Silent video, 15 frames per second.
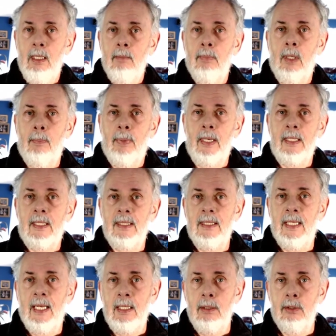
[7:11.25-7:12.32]
but by
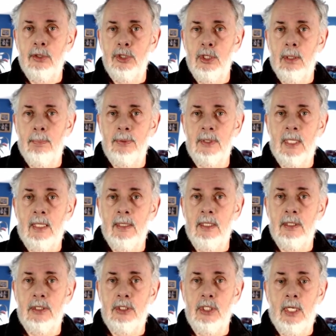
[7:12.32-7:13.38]
container ships on
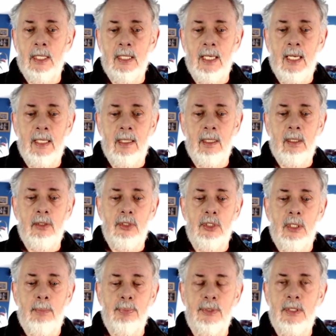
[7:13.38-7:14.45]
these gigantic
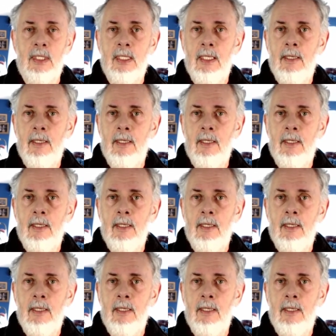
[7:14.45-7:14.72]
ships